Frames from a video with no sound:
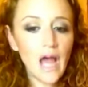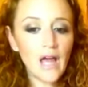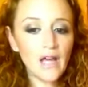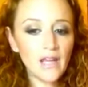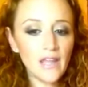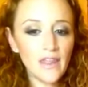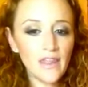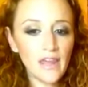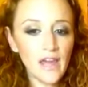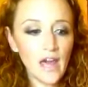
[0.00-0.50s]

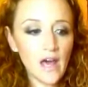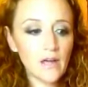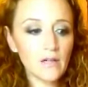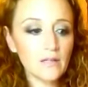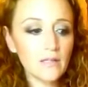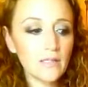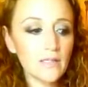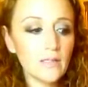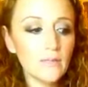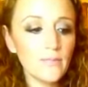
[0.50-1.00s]
Anything
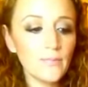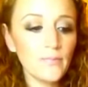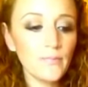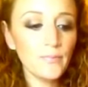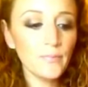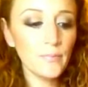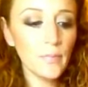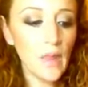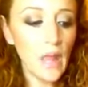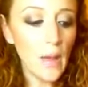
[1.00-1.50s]
else?
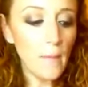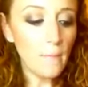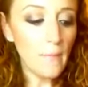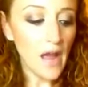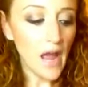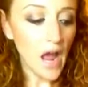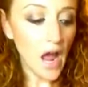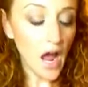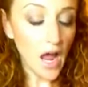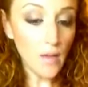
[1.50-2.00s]

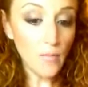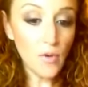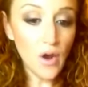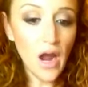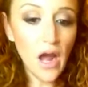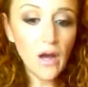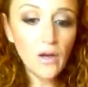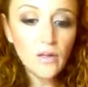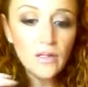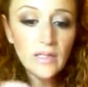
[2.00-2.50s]
My
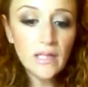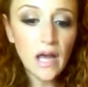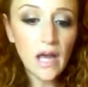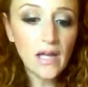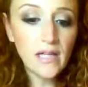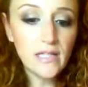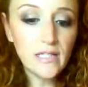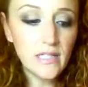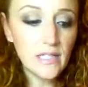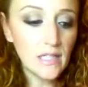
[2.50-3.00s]
eyebrows
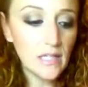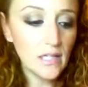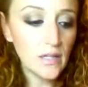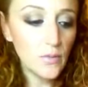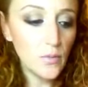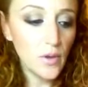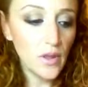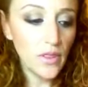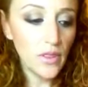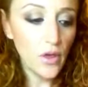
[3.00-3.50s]
I
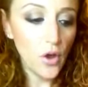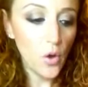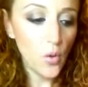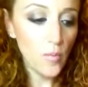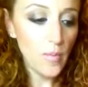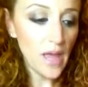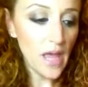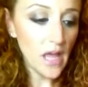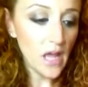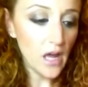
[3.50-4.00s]
did with
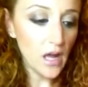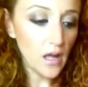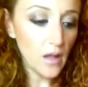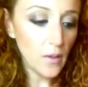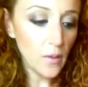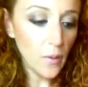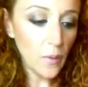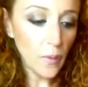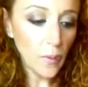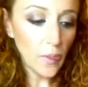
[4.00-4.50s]
Omega.
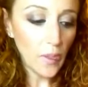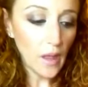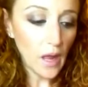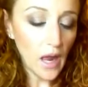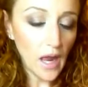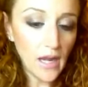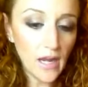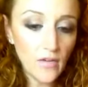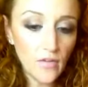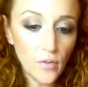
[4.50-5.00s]

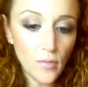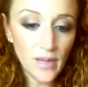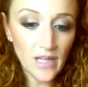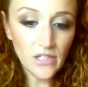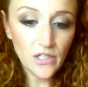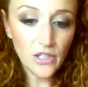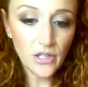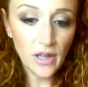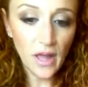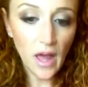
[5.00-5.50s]
I never
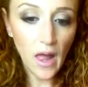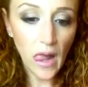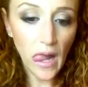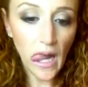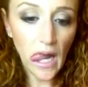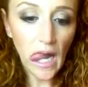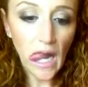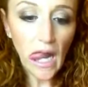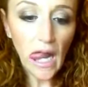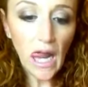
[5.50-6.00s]
mentioned that.
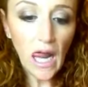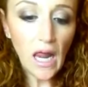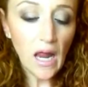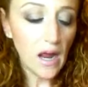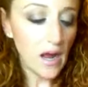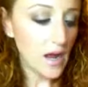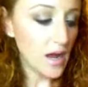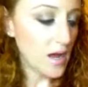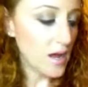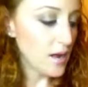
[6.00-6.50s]

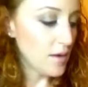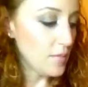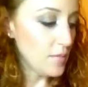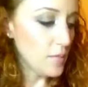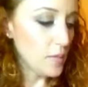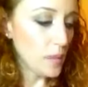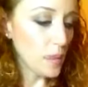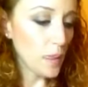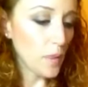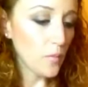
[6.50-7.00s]

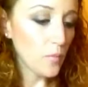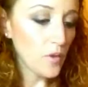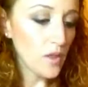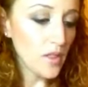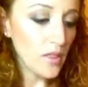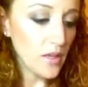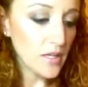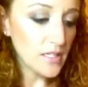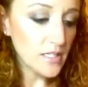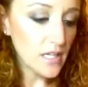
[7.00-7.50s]

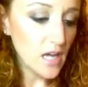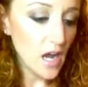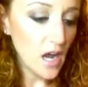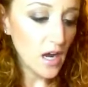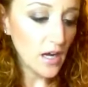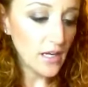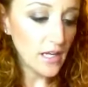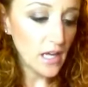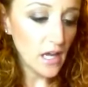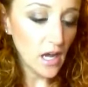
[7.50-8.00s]
With a
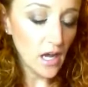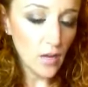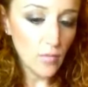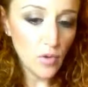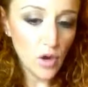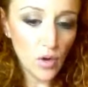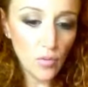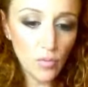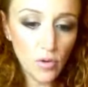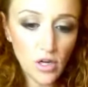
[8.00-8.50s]
tiny
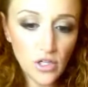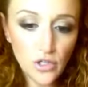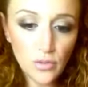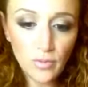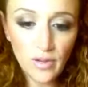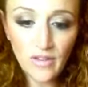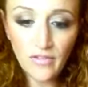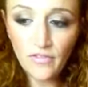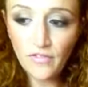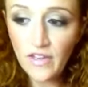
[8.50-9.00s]
eyebrow brush
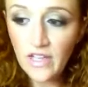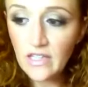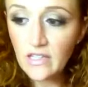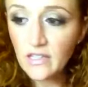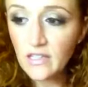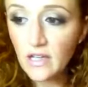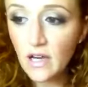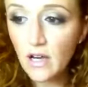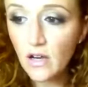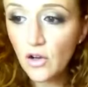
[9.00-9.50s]
by Face
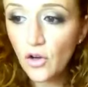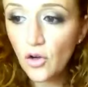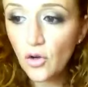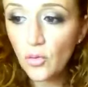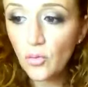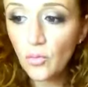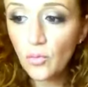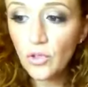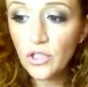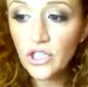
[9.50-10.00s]

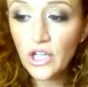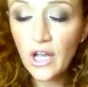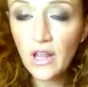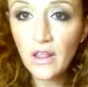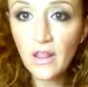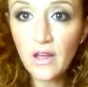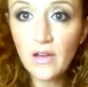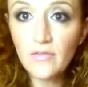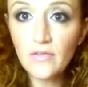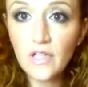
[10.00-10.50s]
Stockholm, which I
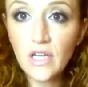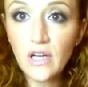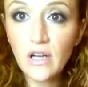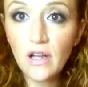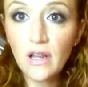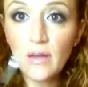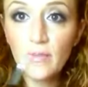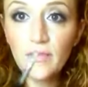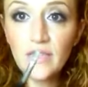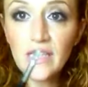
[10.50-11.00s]
loved on
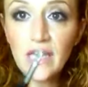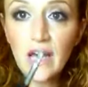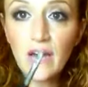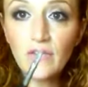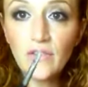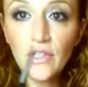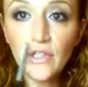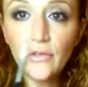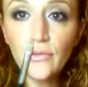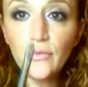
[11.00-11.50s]
Columbus
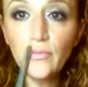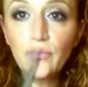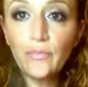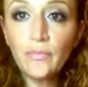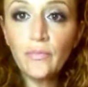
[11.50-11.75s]
Avenue.